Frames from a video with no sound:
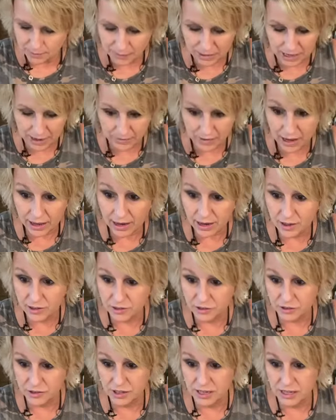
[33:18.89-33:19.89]
But I've got
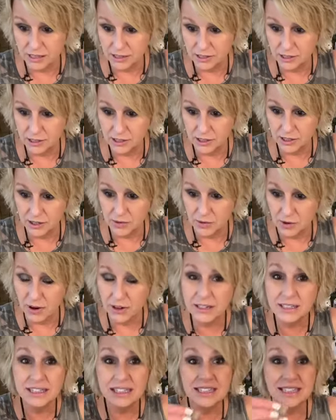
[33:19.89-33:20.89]
other things too.
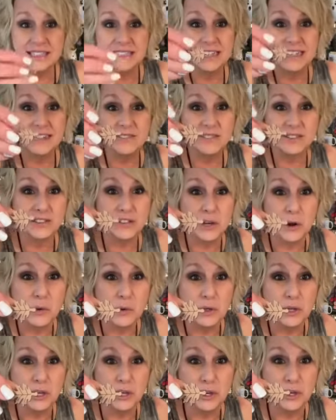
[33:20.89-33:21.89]
Aren't these leaves
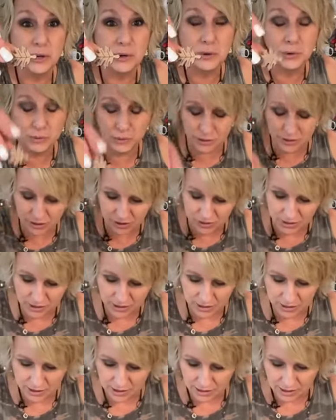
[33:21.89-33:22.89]
so cute?
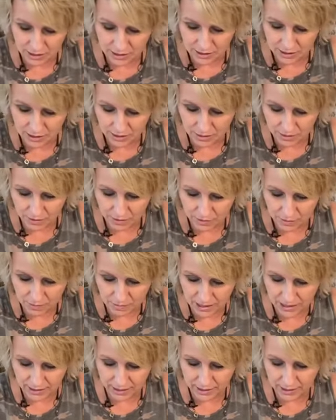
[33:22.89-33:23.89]
Oh
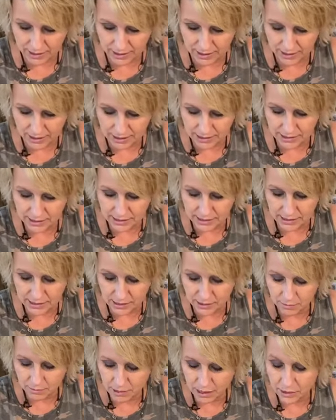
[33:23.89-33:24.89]
my goodness.
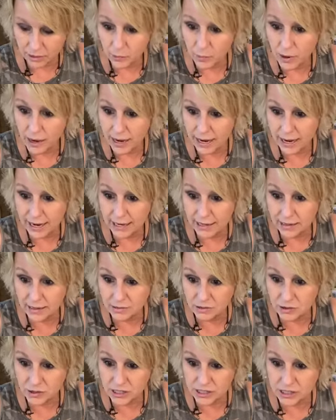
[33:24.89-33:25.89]
By the way,
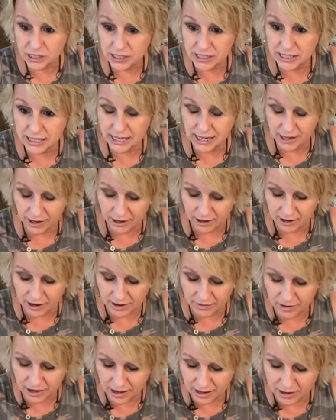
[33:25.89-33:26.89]
Trish is here.
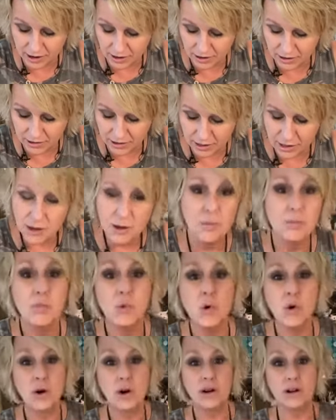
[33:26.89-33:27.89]
I've got on
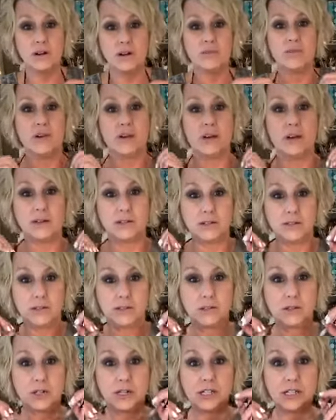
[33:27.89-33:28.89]
more of uh,
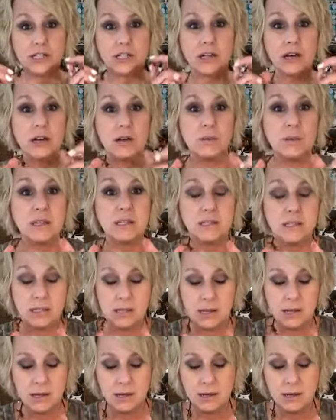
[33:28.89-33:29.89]
Trish Thomas,